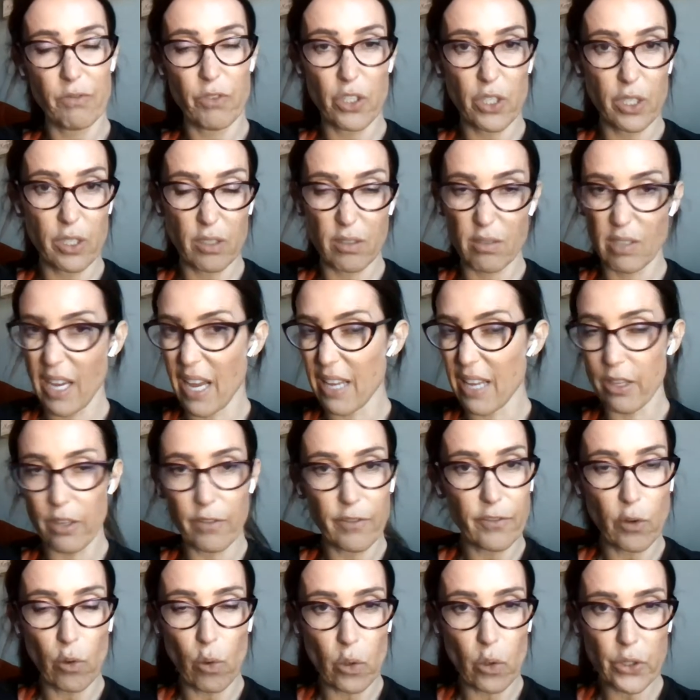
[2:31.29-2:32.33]
just said that
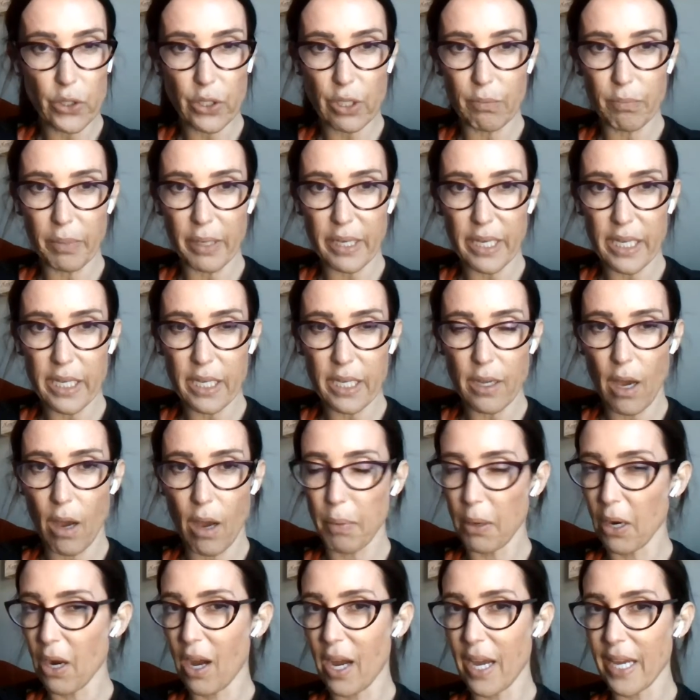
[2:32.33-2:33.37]
force can be
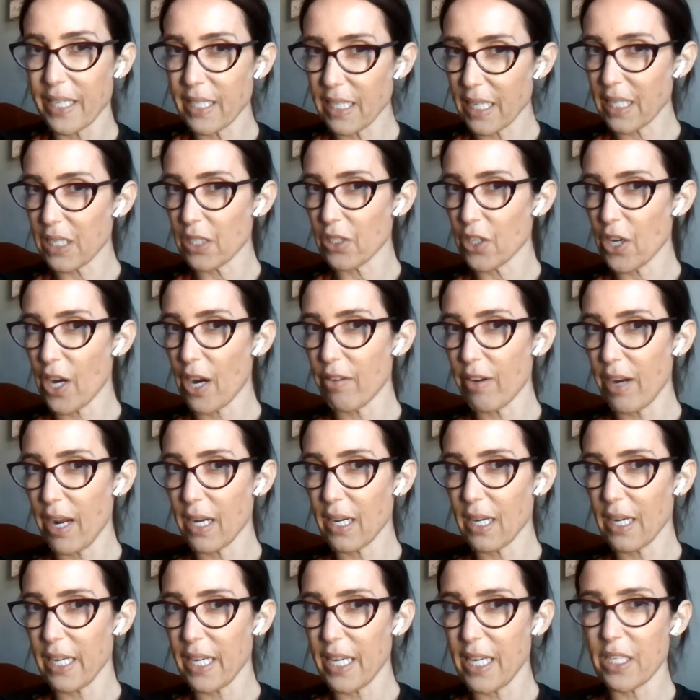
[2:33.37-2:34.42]
applied
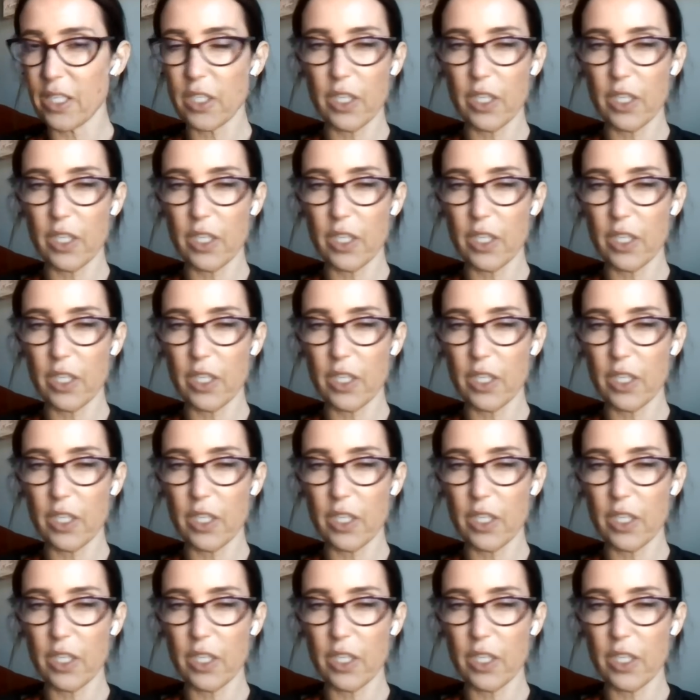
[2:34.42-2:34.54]
indirectly.